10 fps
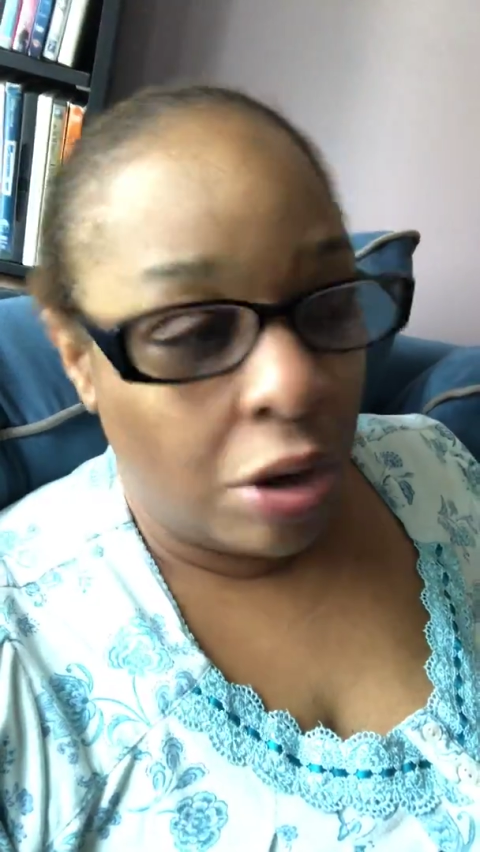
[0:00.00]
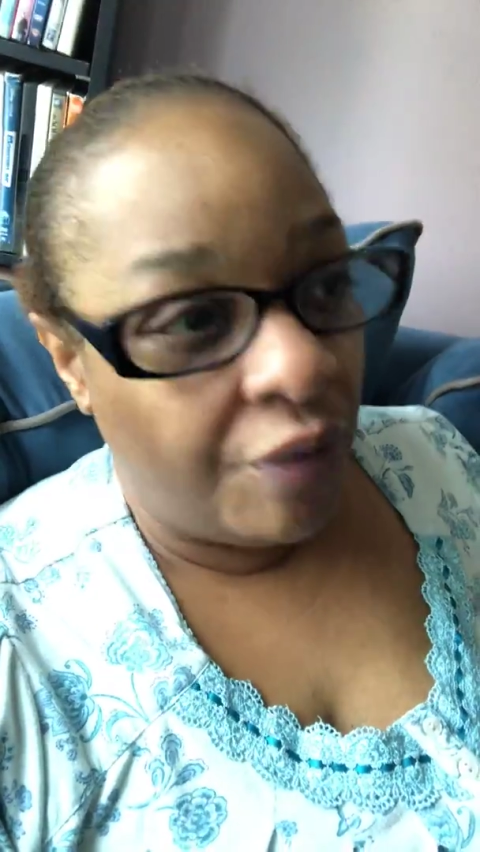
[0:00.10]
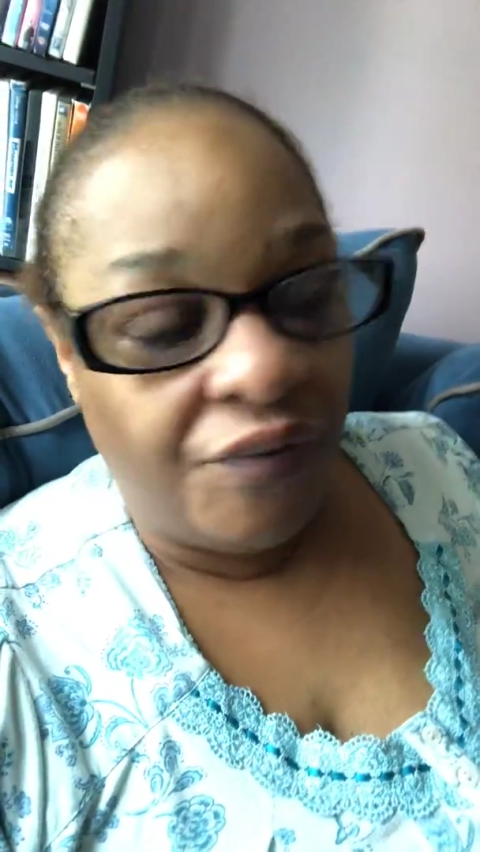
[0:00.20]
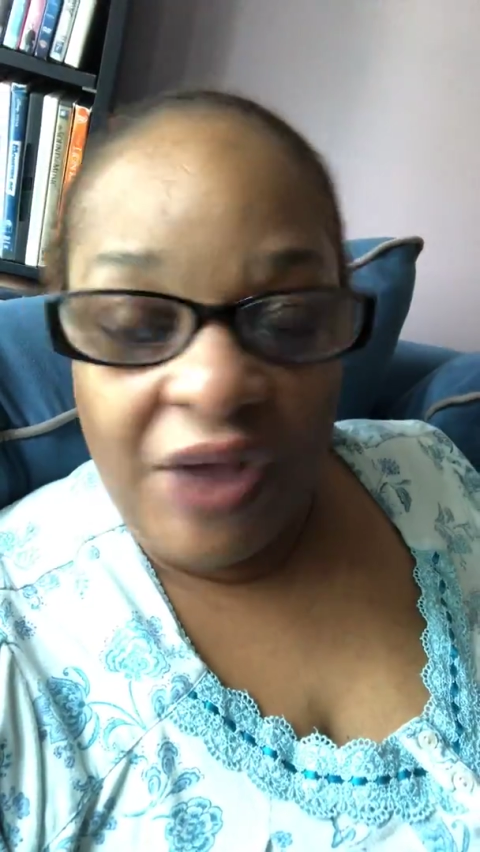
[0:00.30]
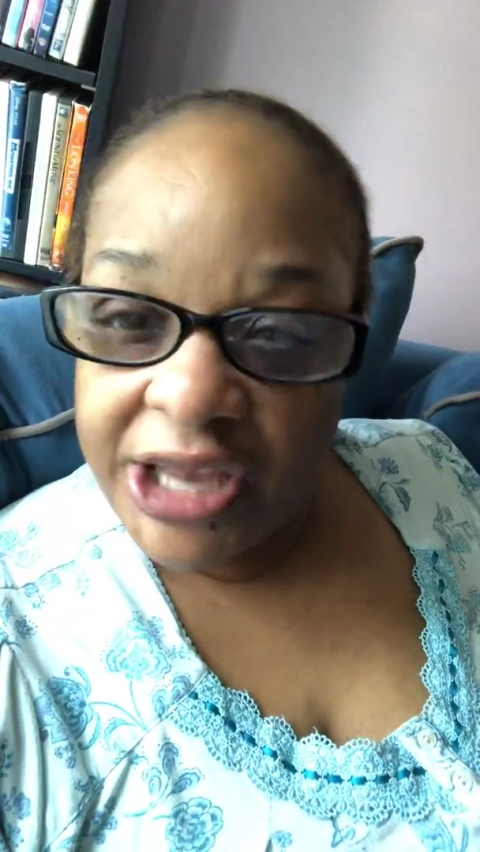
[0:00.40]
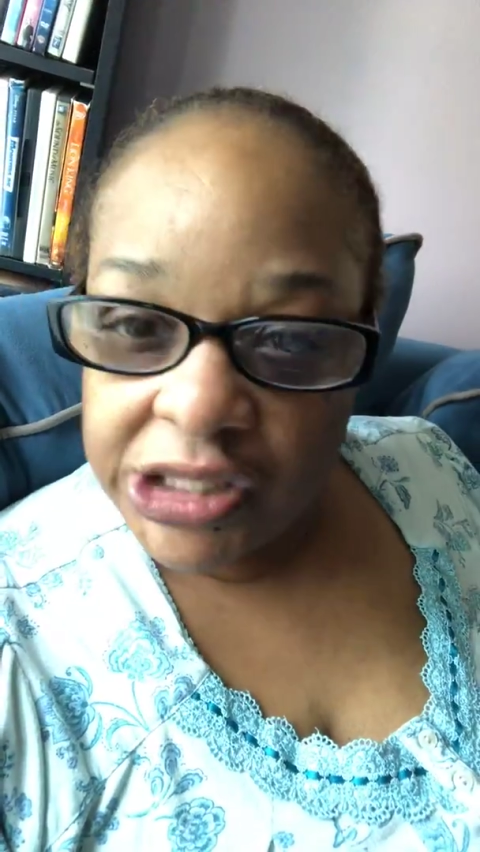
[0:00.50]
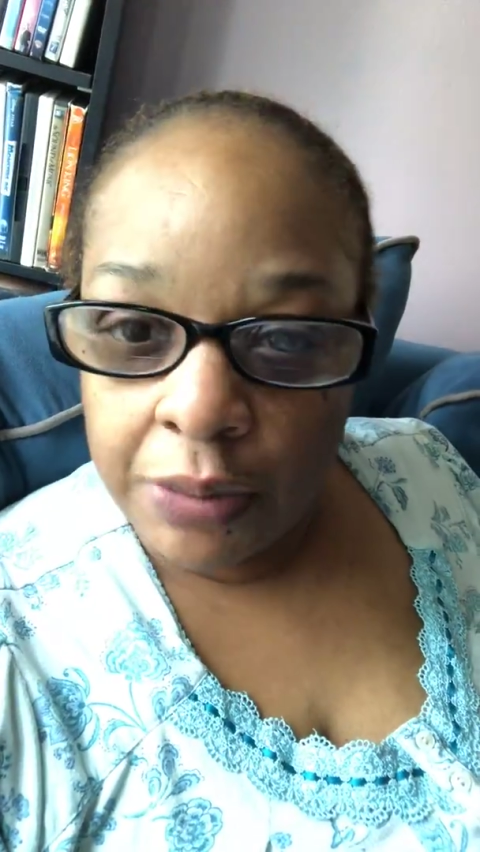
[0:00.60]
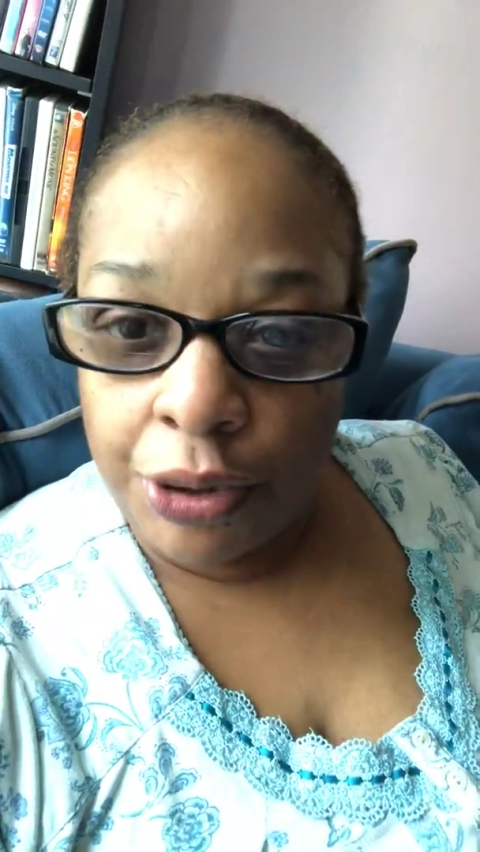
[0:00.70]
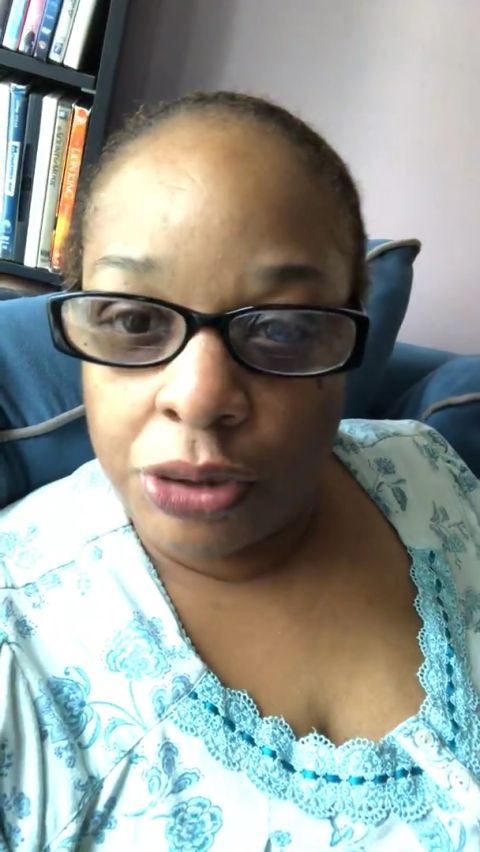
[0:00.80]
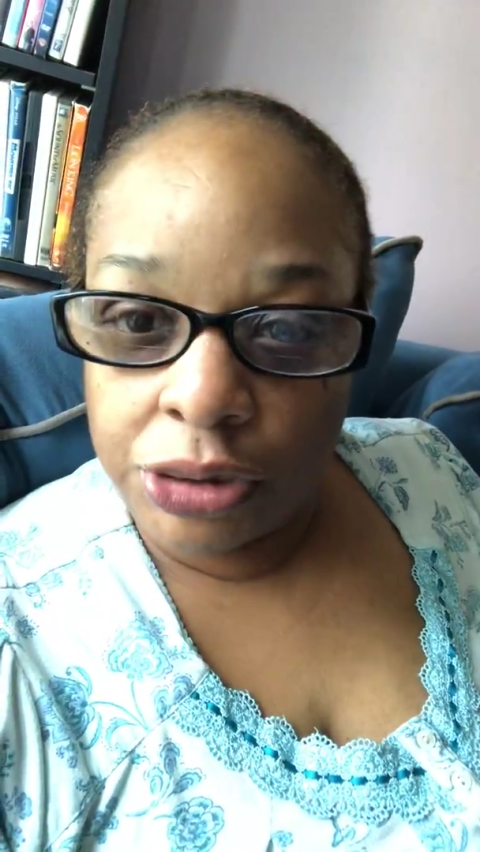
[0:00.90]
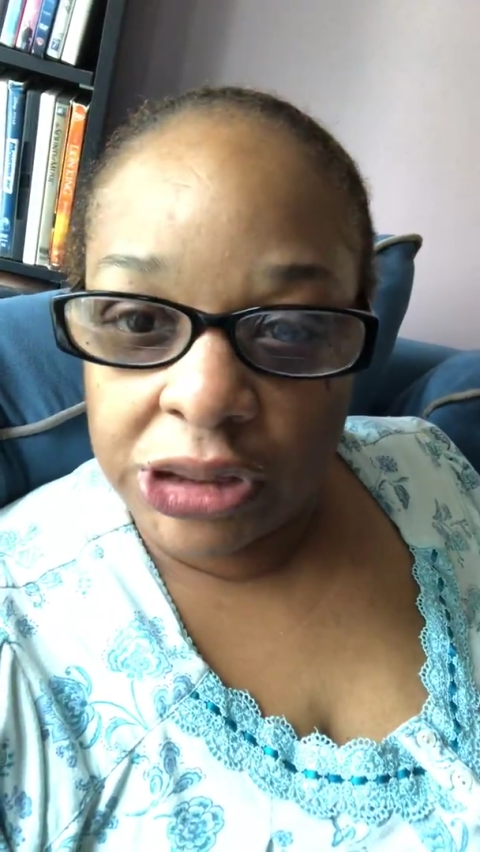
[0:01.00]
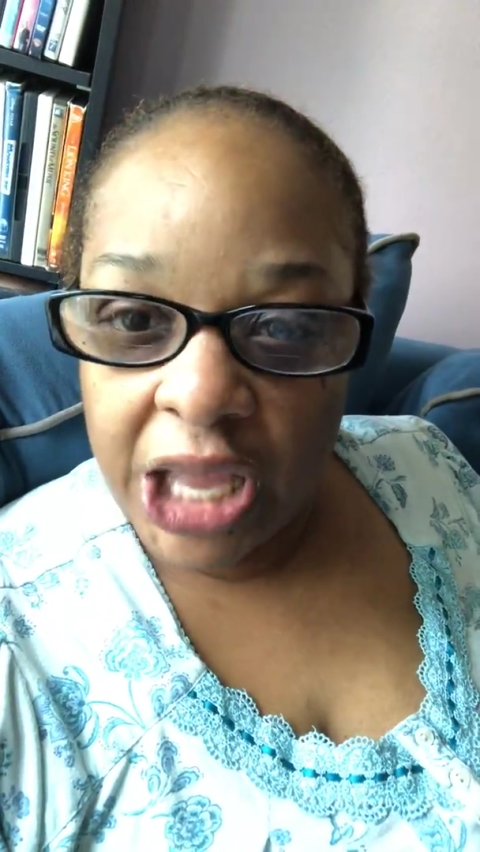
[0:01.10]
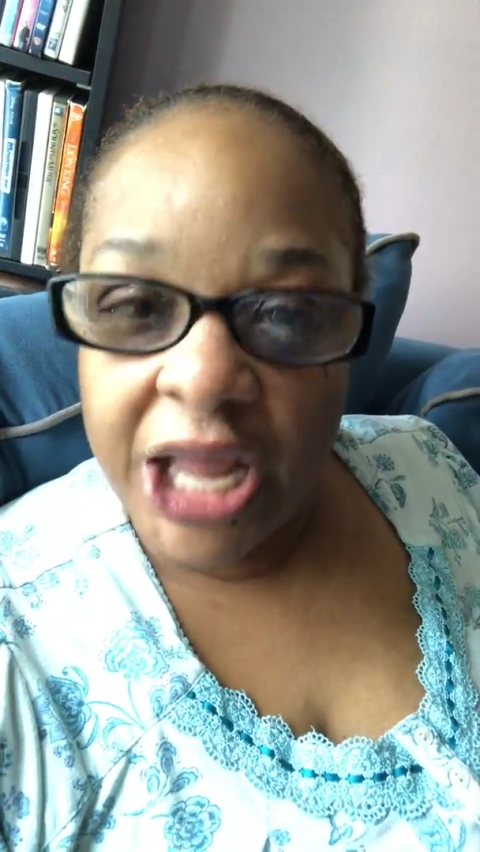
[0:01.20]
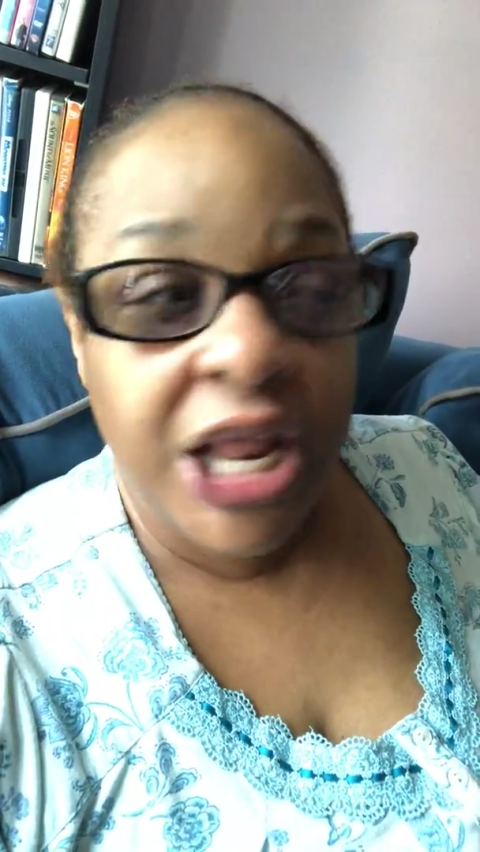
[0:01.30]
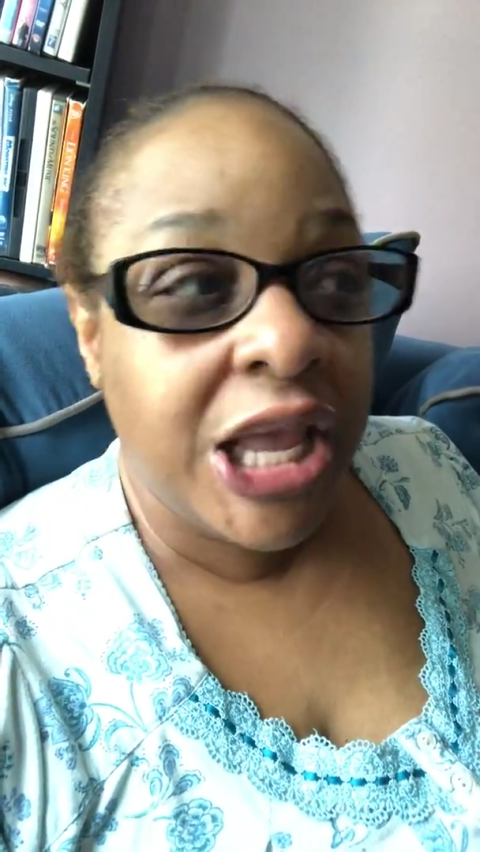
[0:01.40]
vegetables, and then